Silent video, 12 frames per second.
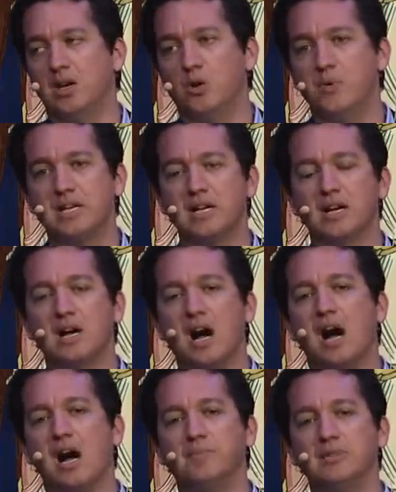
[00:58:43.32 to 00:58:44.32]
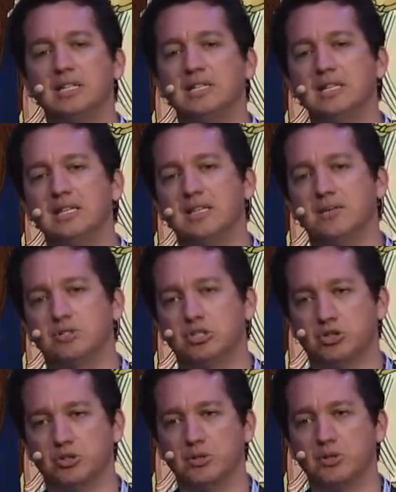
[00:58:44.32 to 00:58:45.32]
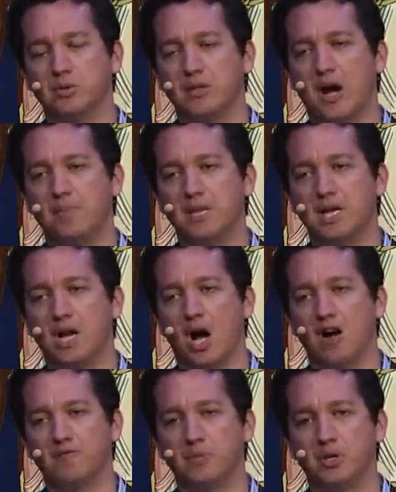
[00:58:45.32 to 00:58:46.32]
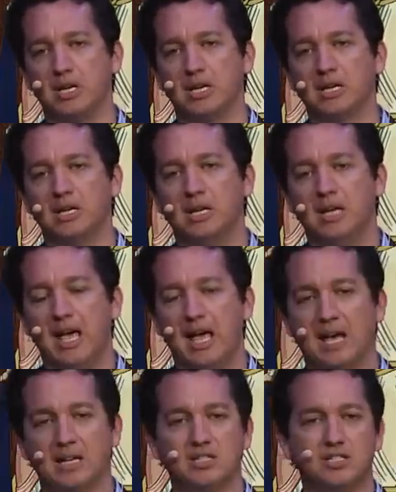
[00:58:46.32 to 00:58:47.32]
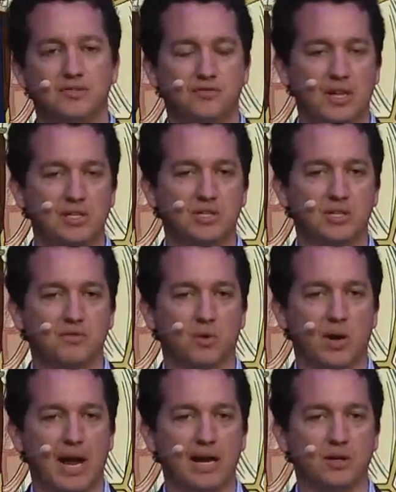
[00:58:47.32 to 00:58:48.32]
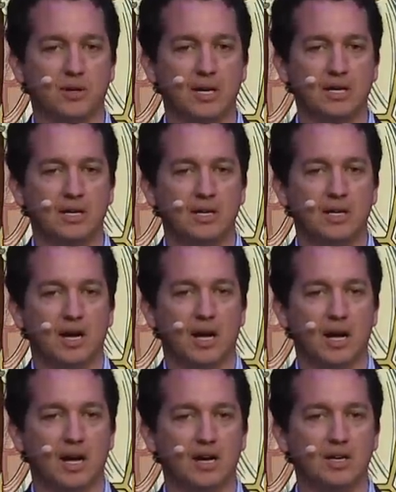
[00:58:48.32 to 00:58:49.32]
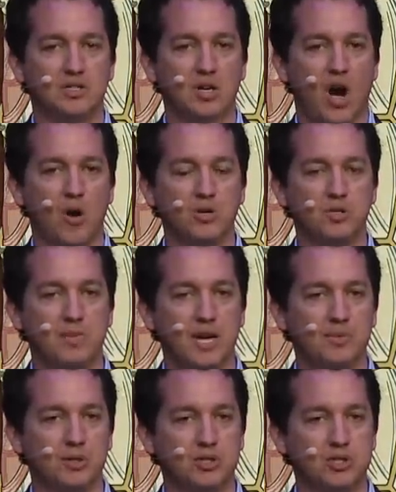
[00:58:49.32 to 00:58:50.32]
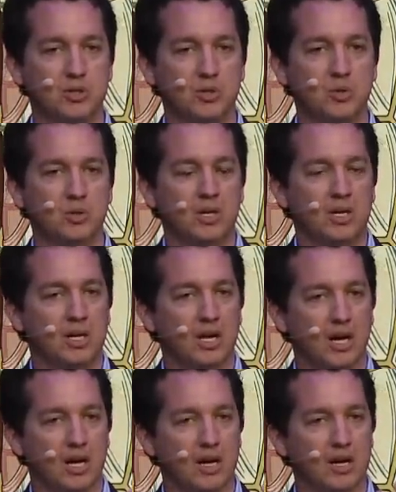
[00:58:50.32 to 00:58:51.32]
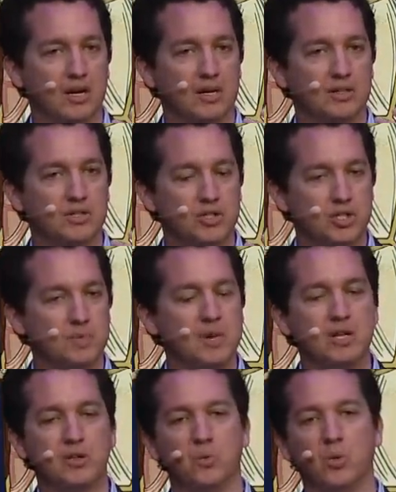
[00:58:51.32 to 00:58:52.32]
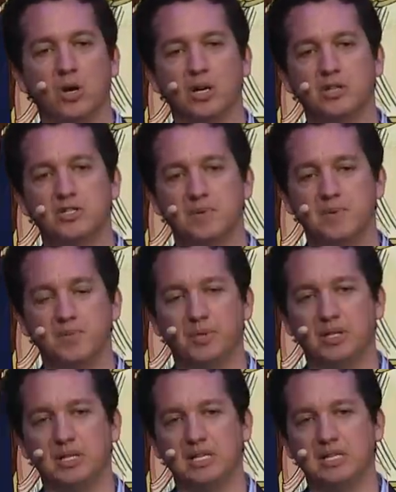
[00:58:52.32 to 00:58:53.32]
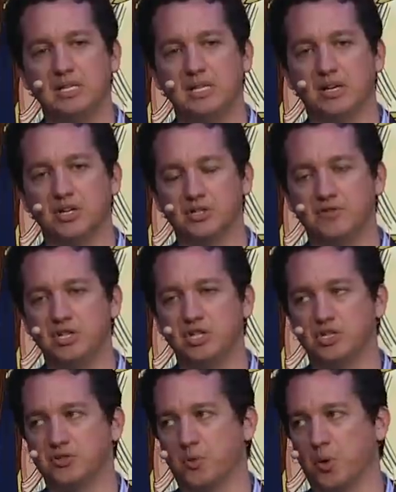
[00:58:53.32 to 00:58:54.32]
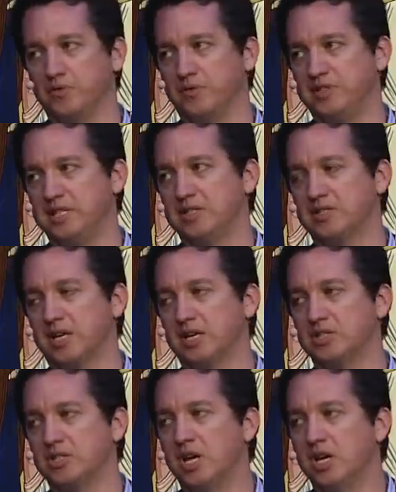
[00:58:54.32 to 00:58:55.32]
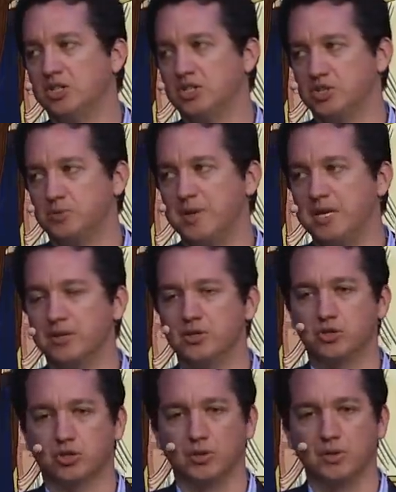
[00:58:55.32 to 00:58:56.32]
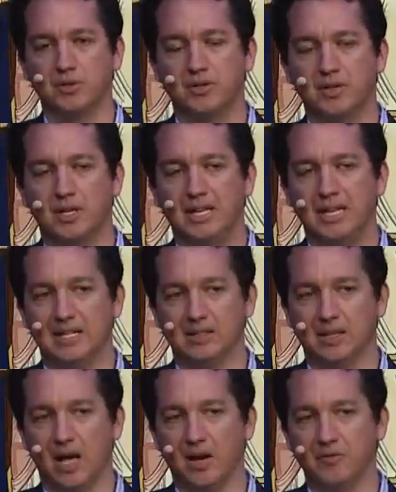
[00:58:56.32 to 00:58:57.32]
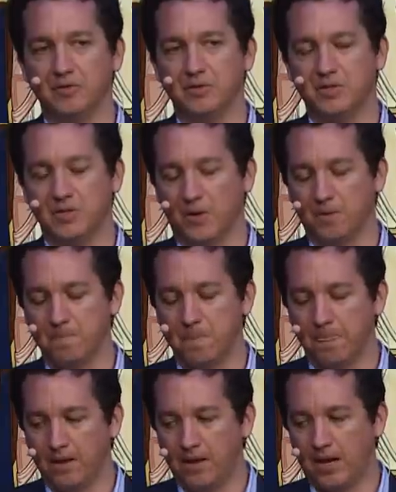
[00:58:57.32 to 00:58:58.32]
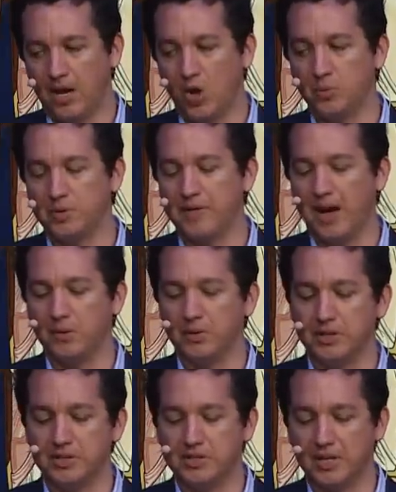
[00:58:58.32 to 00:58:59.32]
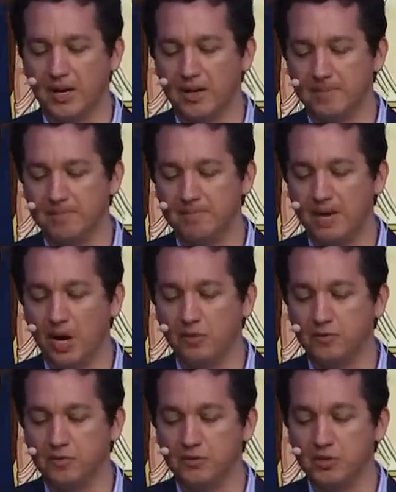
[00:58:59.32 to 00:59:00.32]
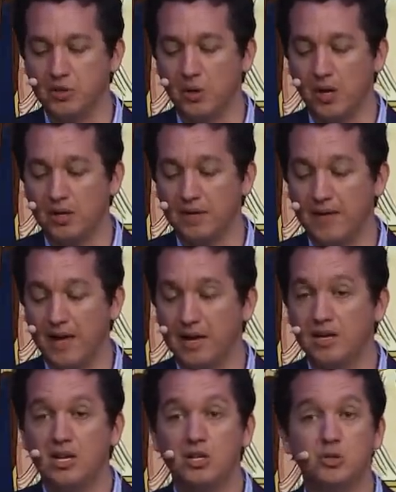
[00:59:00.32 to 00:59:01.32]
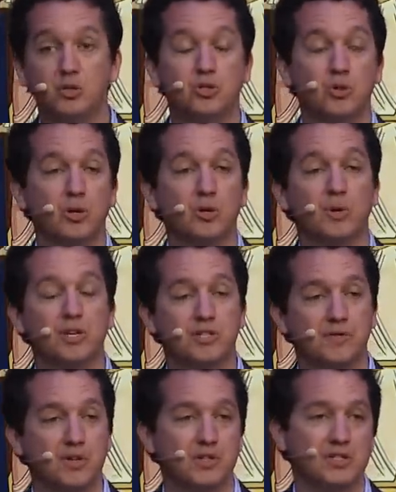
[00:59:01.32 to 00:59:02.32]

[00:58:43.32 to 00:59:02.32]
we can calmly lead them to truth without being off putting and defensive or angry. Uh, to always be able to uh, speak the words that people need to hear, as Ephesians 4:15 says, to speak the truth in love. So I hope that that was um, helpful for you all, and that you enjoy the rest of your